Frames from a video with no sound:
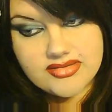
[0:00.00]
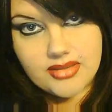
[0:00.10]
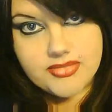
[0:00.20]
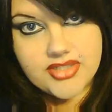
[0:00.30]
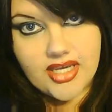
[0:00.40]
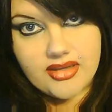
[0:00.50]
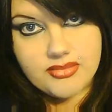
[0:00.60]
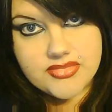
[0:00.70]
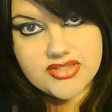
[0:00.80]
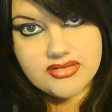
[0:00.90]

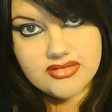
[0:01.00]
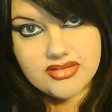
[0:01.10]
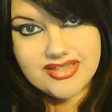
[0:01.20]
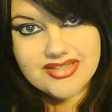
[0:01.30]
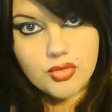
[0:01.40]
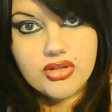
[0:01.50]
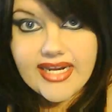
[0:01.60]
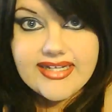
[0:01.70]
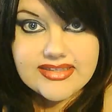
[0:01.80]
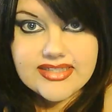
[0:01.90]
sometimes. It's more
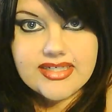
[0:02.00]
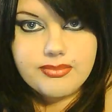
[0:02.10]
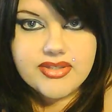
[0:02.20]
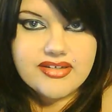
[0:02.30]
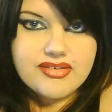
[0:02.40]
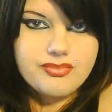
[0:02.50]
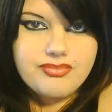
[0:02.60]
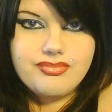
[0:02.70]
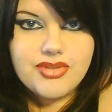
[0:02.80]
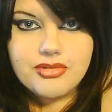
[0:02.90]
likely because
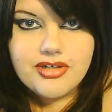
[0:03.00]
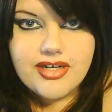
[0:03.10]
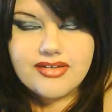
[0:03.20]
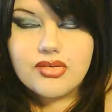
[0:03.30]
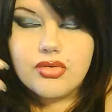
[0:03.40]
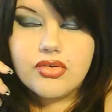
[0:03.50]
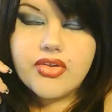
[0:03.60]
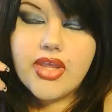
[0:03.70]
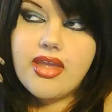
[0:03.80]
people are assholes.